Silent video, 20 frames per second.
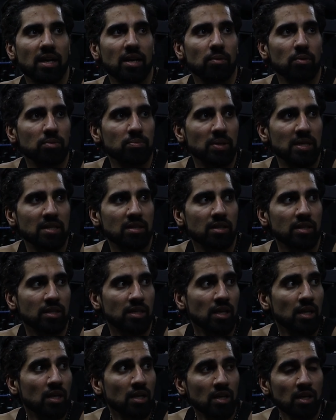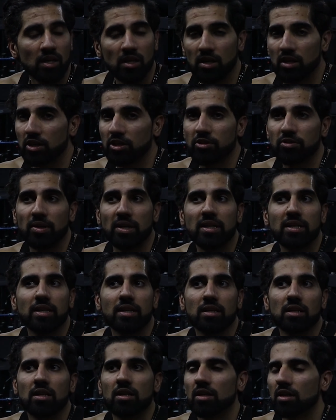I would mean like
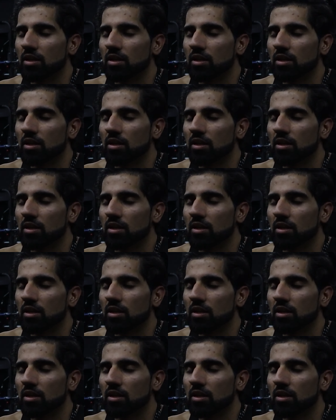creating,